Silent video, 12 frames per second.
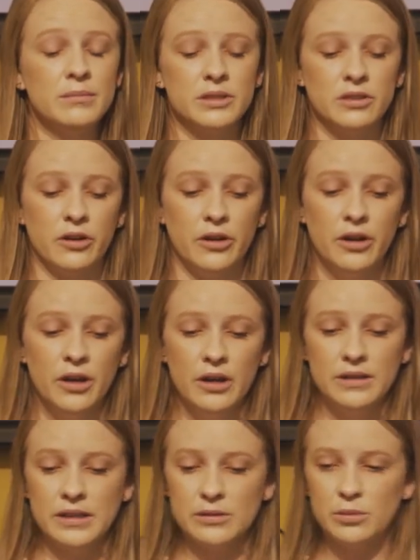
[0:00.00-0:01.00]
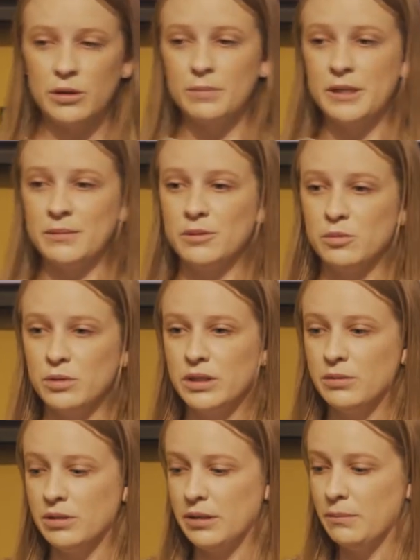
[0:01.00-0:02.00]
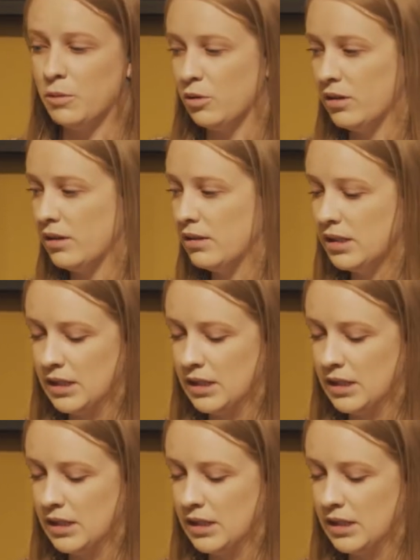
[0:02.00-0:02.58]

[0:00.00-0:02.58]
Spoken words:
So that's where it becomes really, really important.